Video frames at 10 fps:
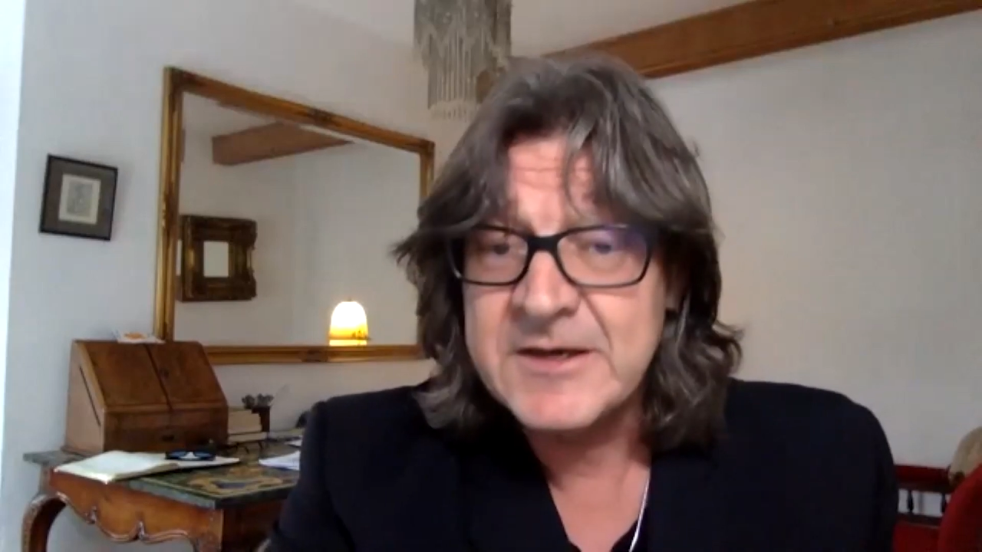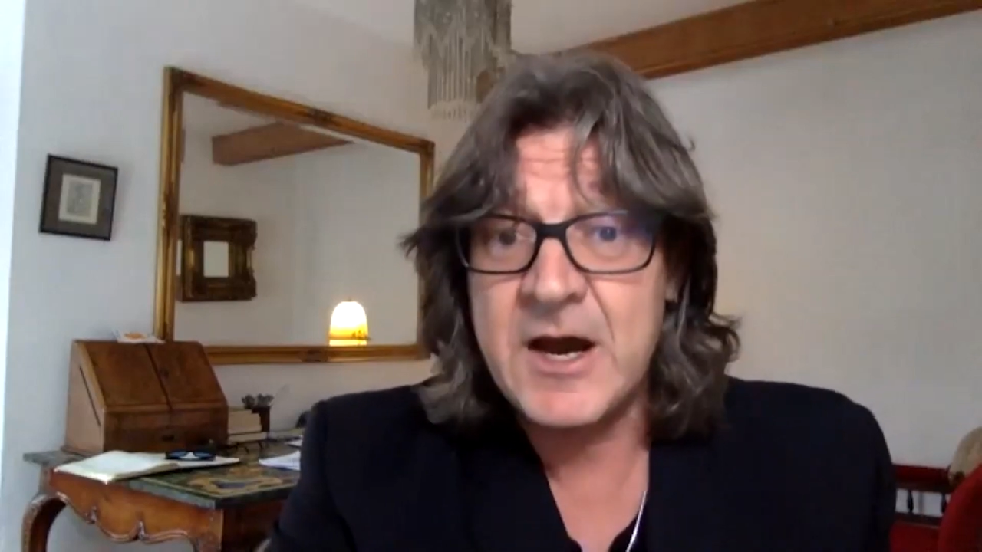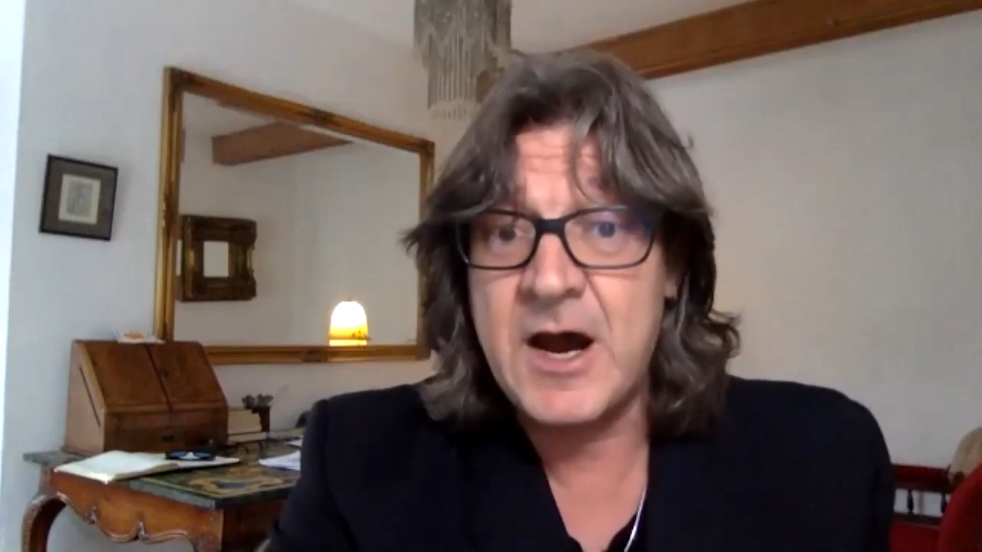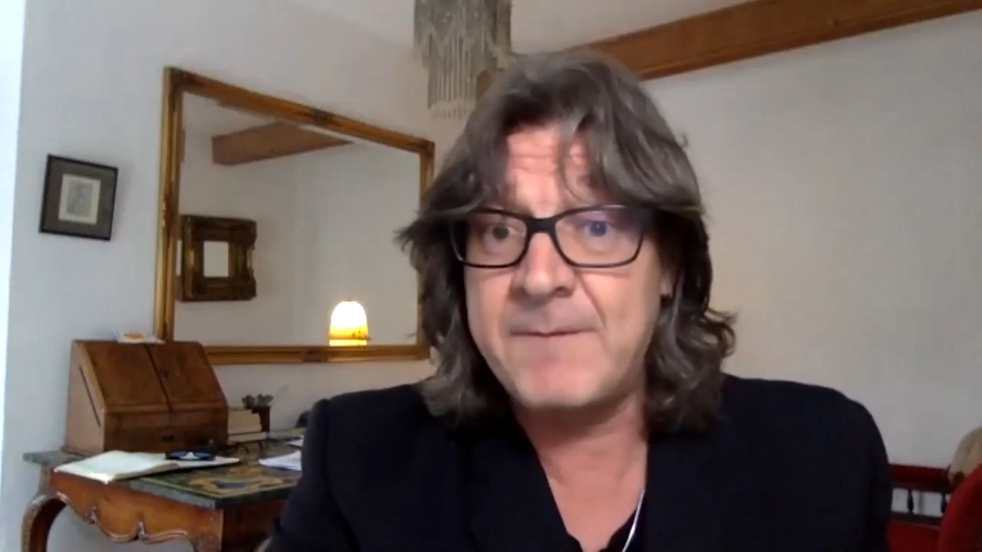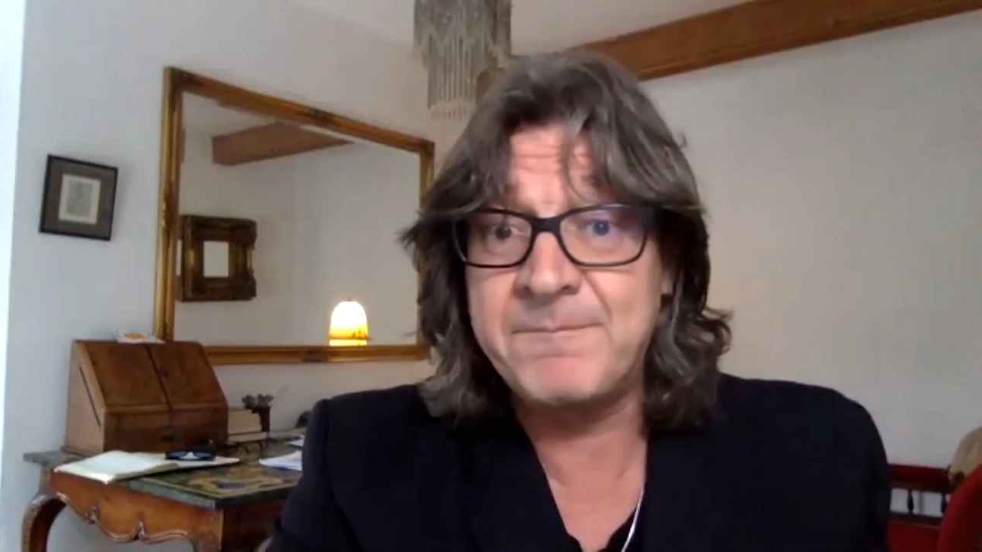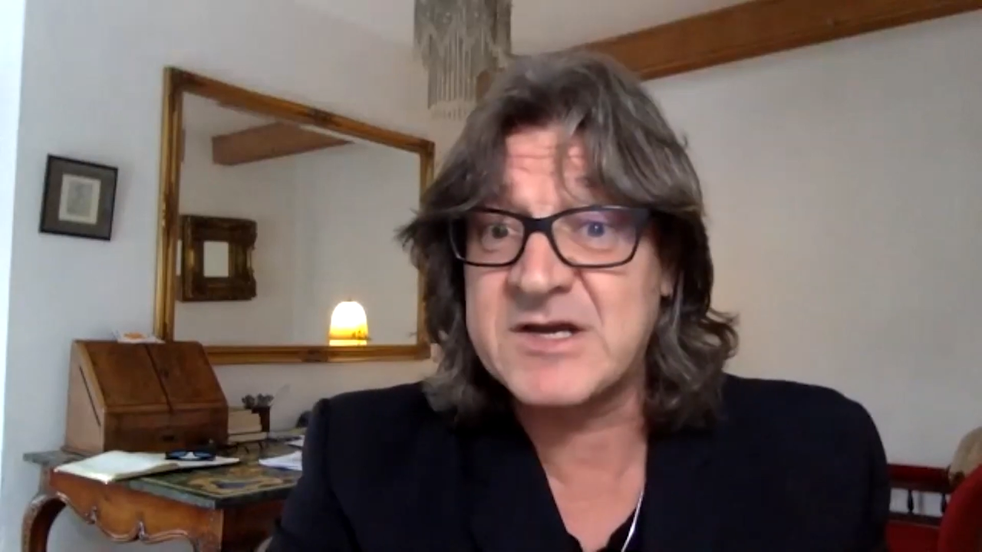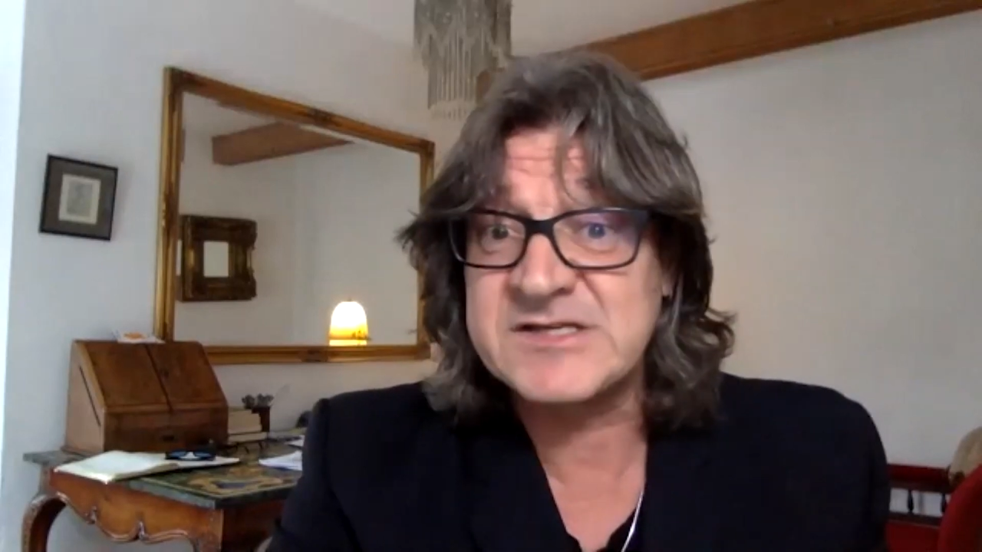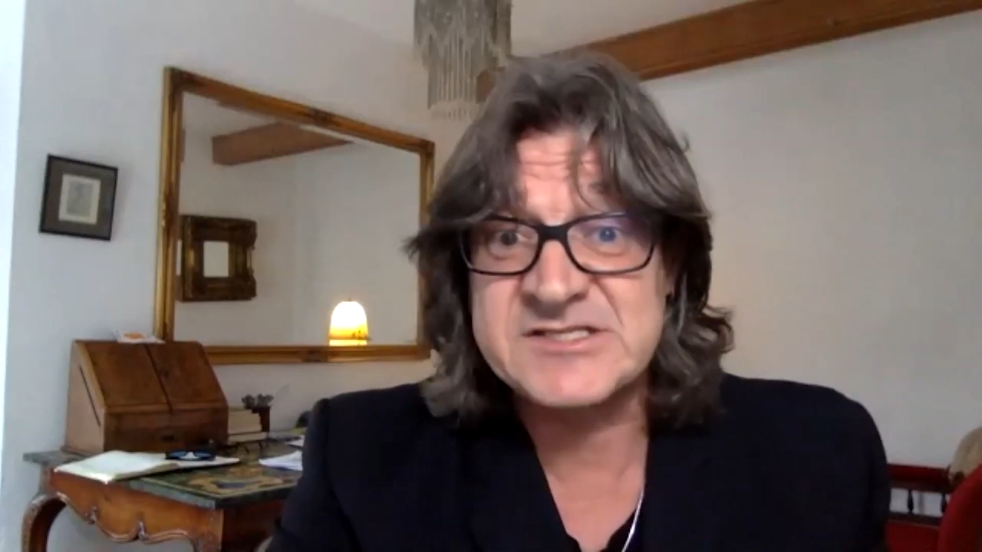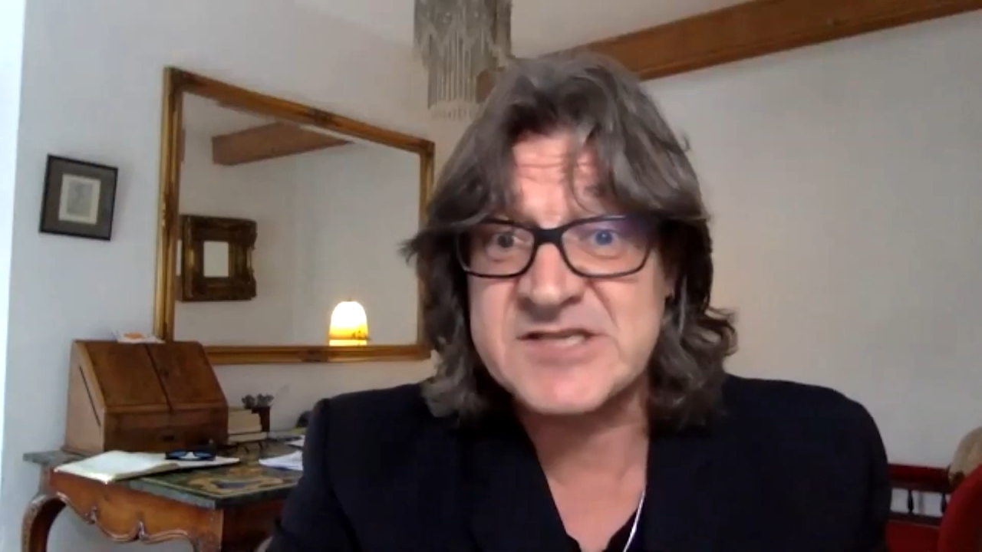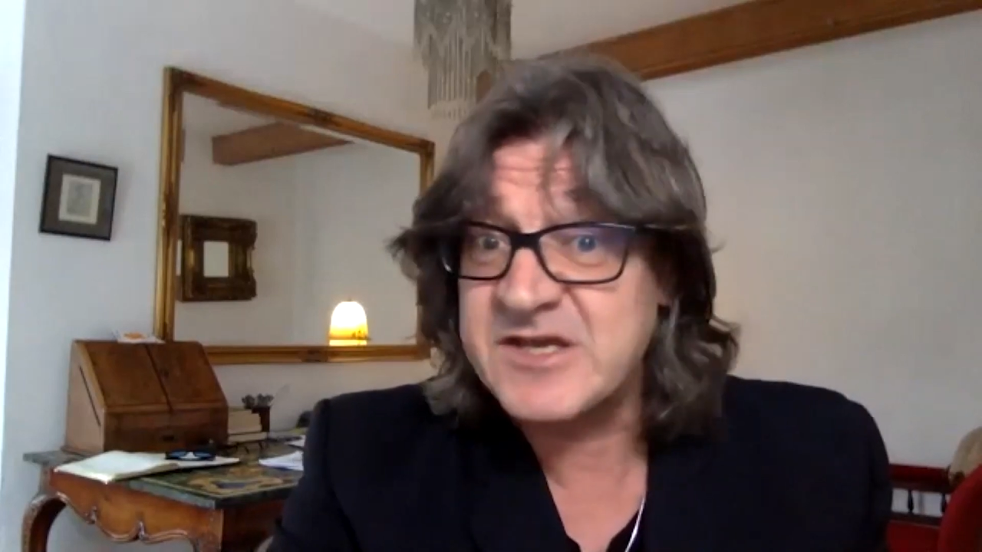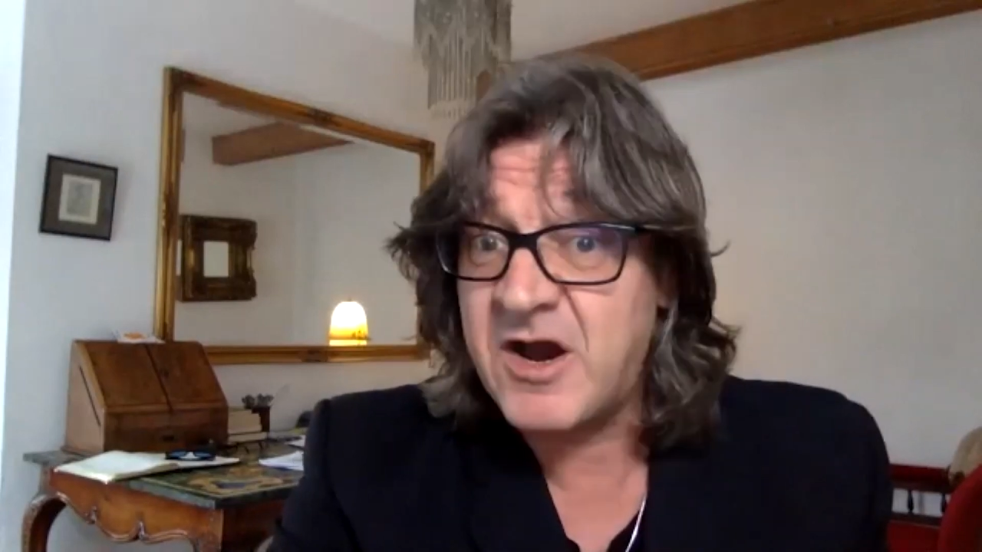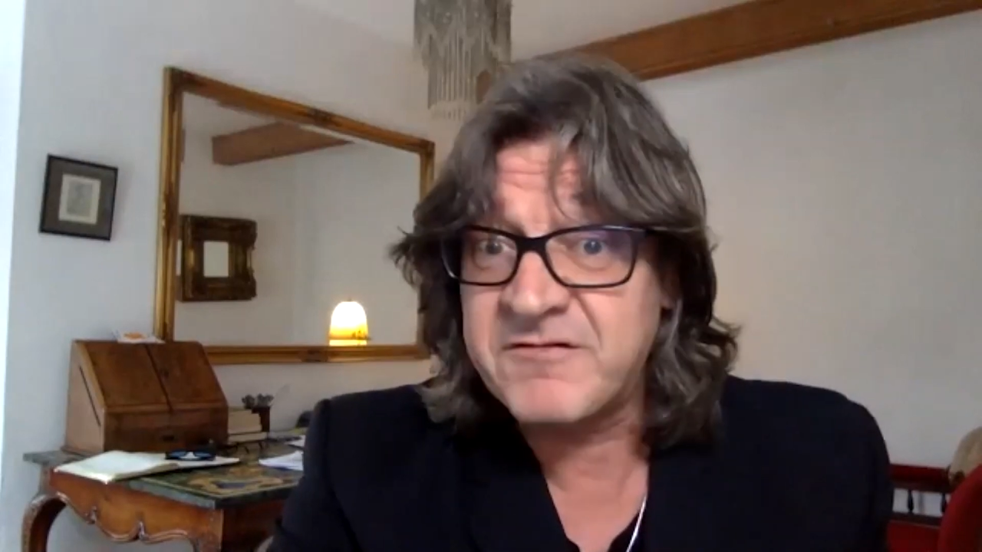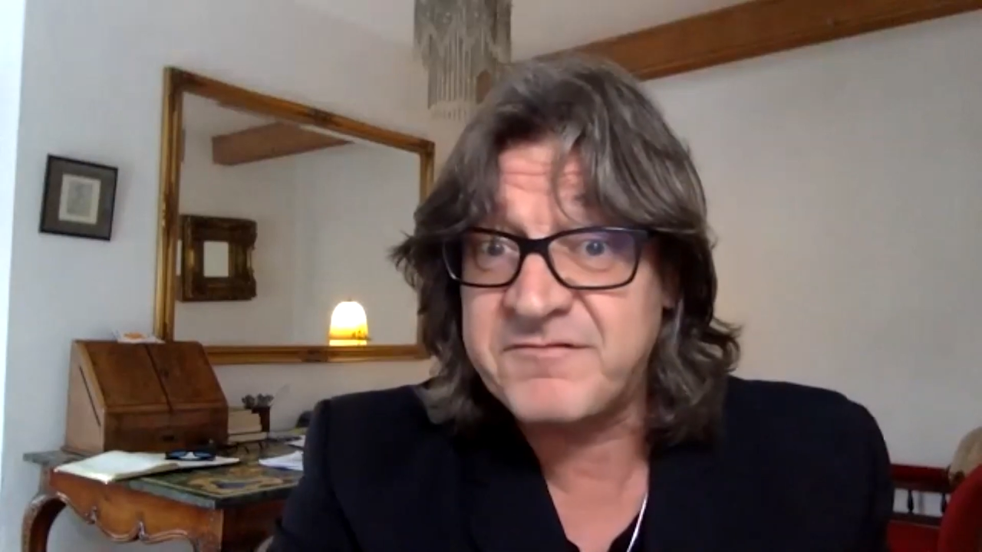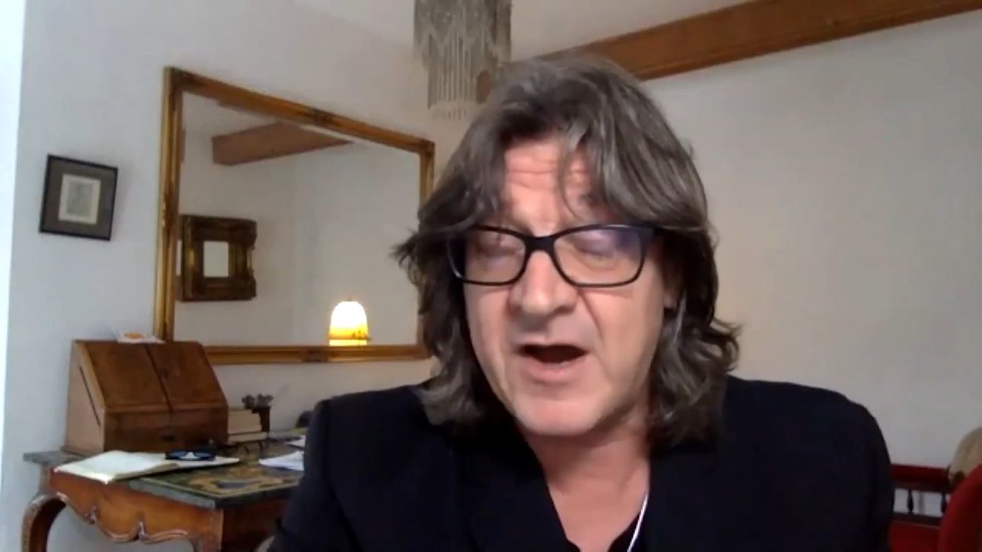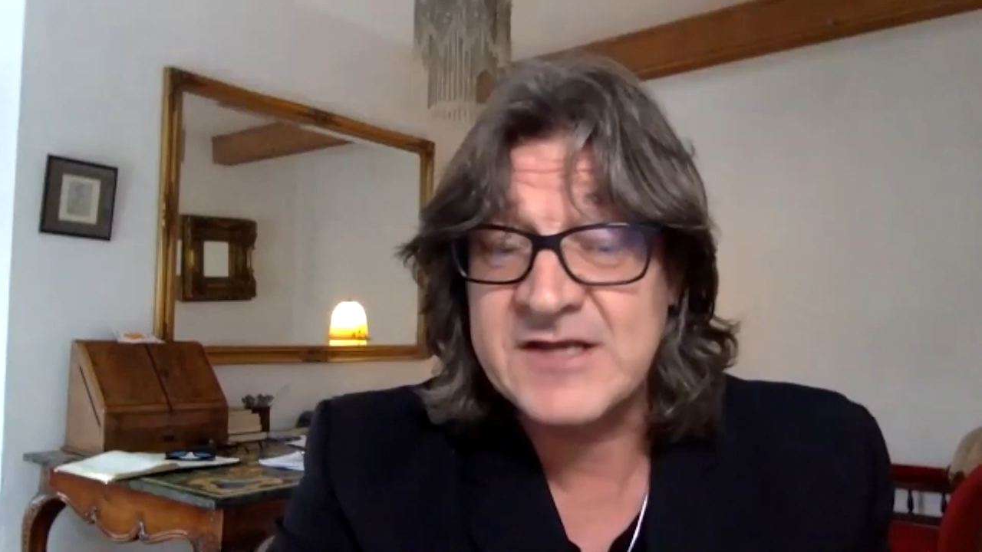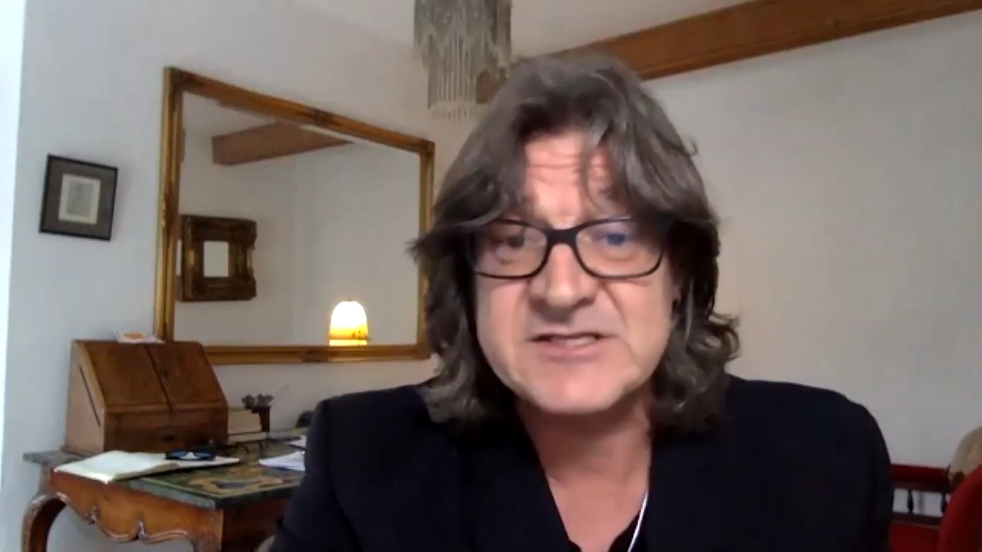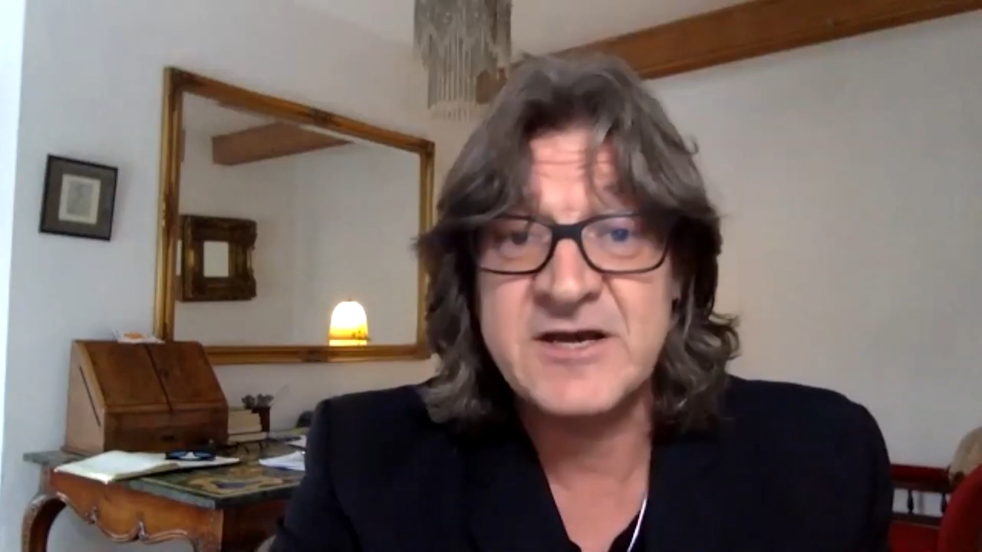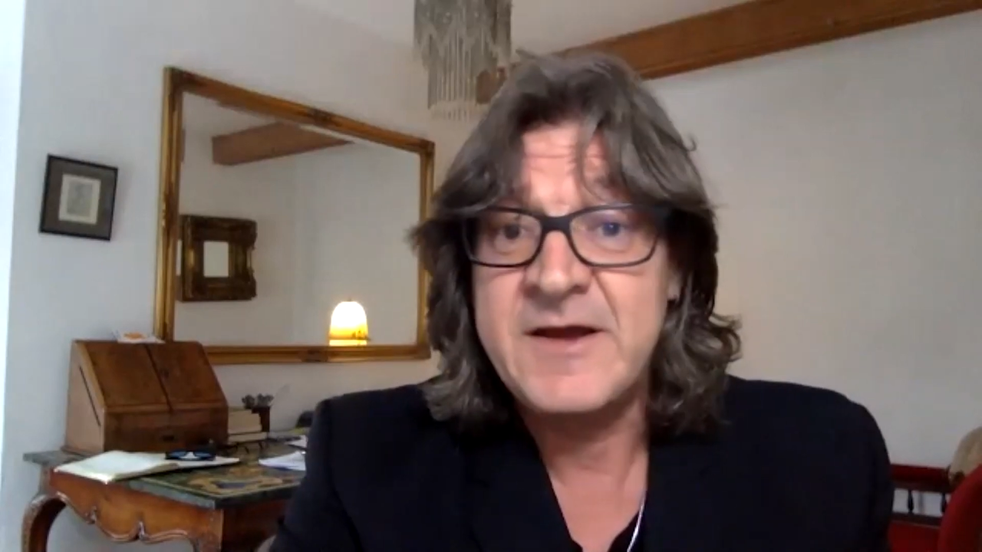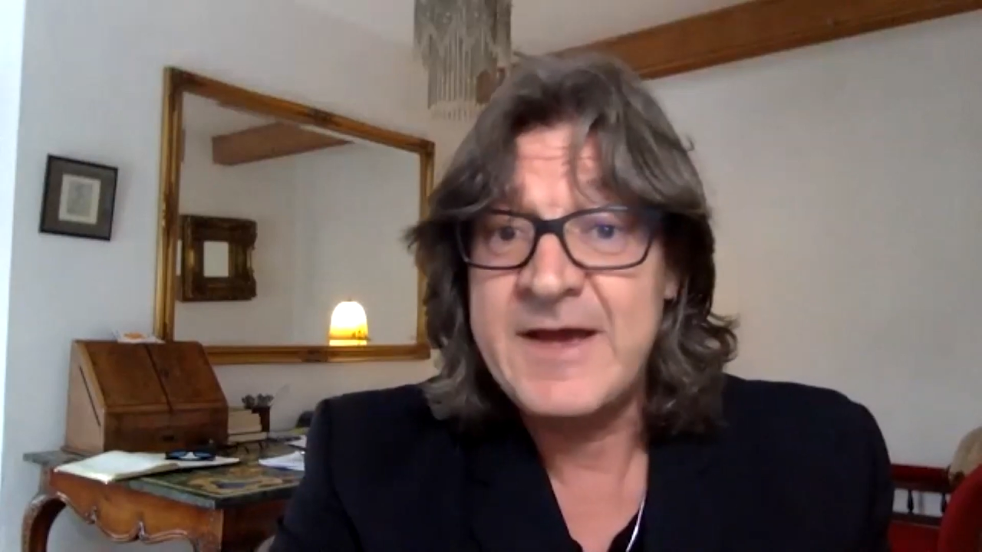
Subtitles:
because he's a young fighter.